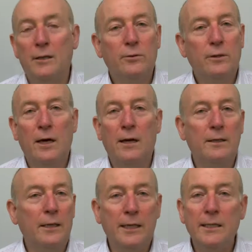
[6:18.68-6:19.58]
You
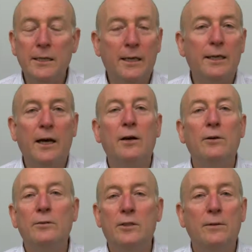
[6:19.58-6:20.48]
can't easily
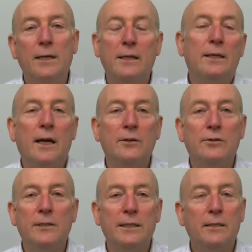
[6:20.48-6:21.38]
go to another
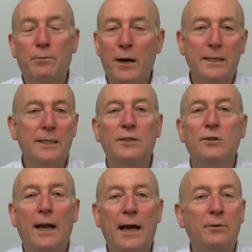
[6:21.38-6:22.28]
country to practice
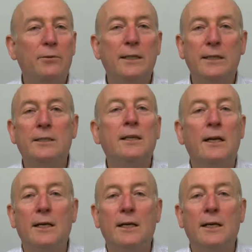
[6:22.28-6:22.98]
your language.